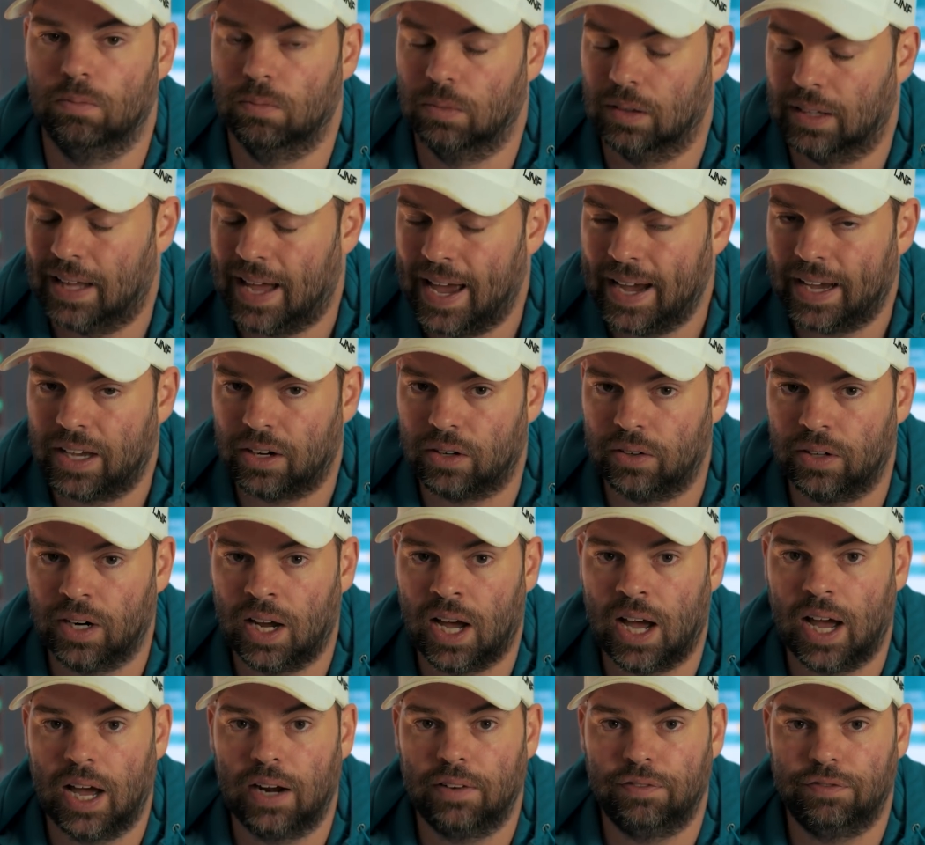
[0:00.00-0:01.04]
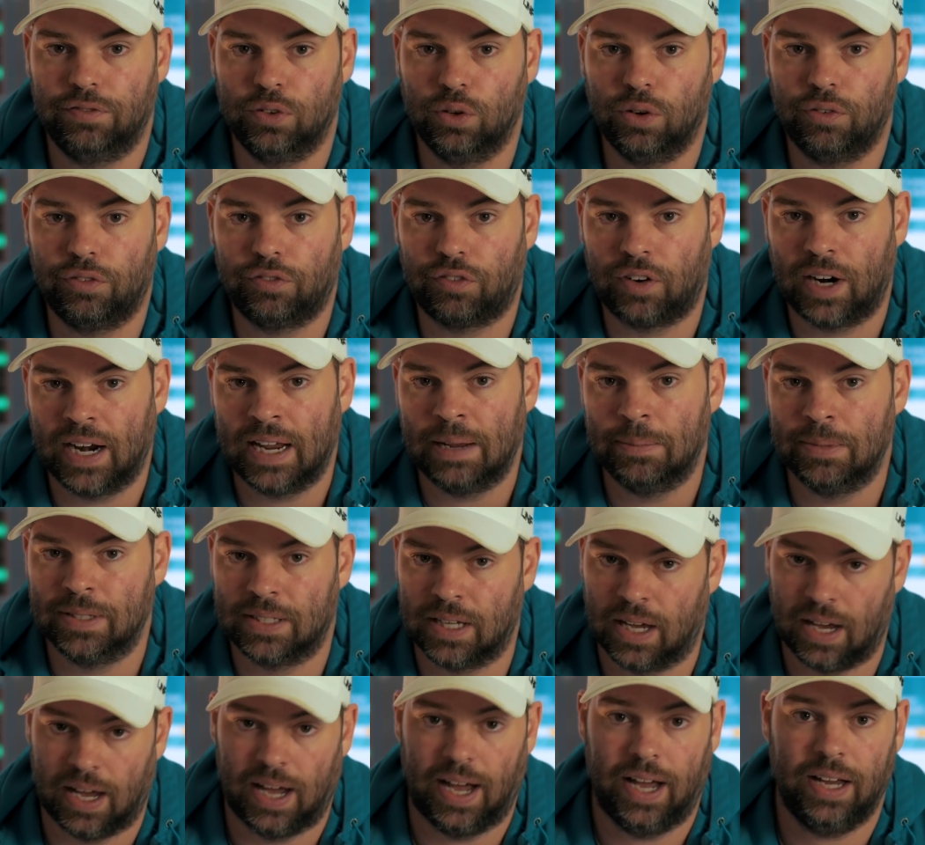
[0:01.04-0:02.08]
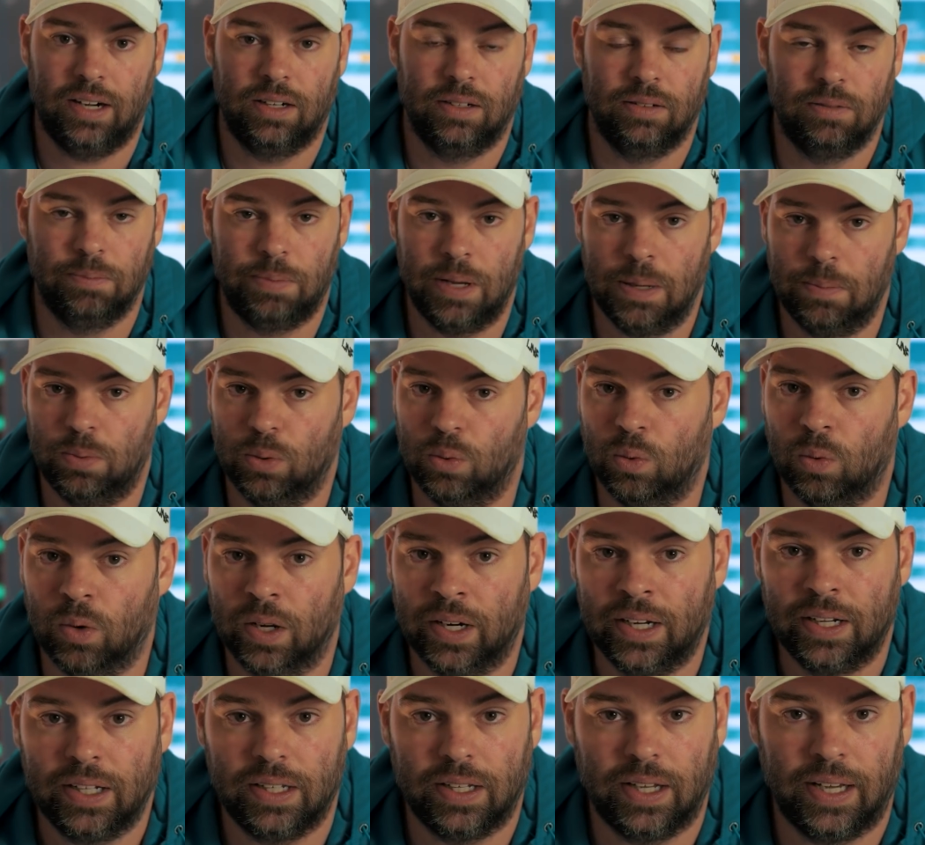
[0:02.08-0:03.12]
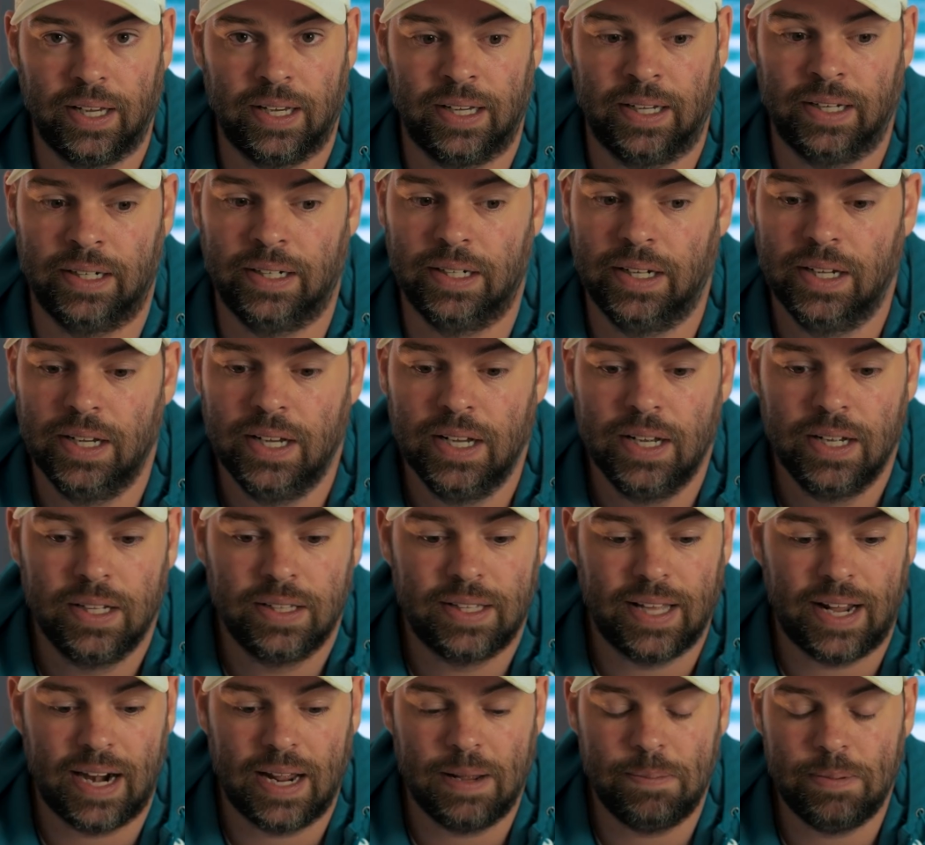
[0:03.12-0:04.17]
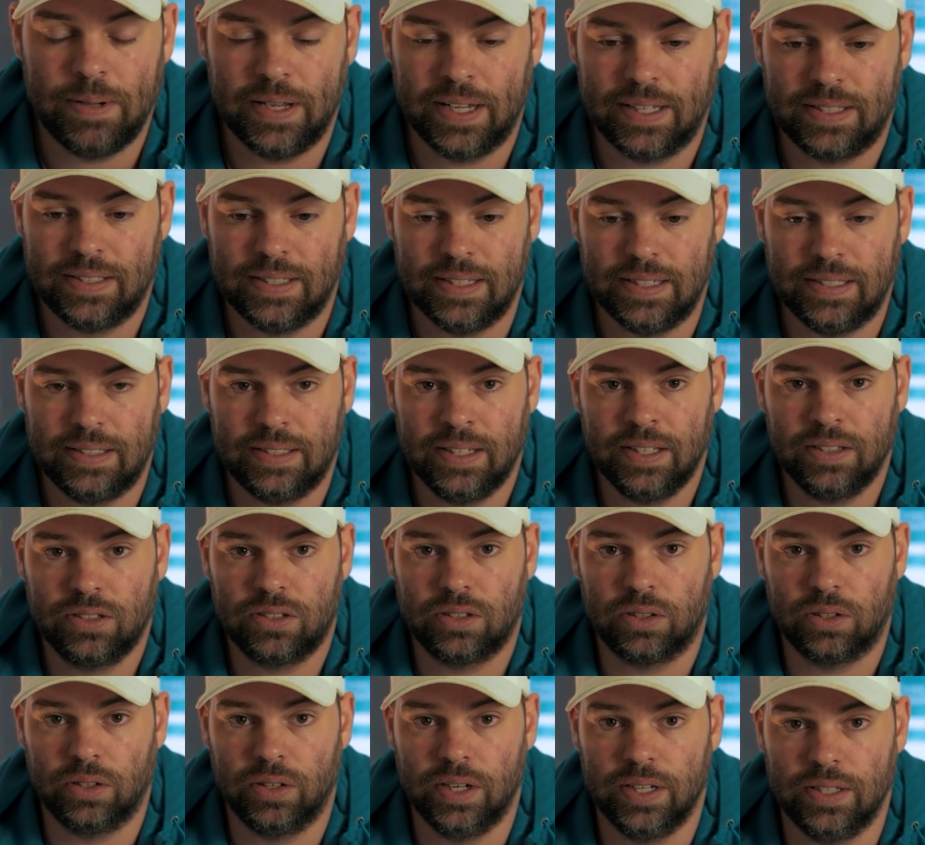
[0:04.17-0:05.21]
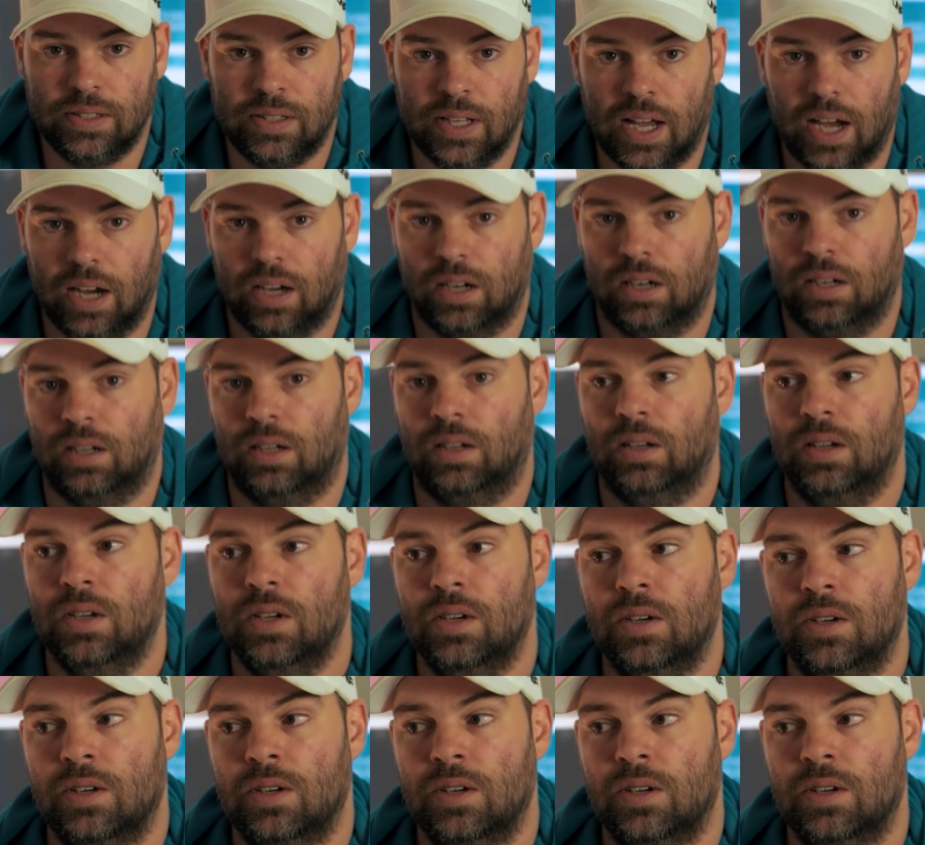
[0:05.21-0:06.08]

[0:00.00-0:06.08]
like it or not, full frame is hot and people want it, and that APS-C sensor is not going to...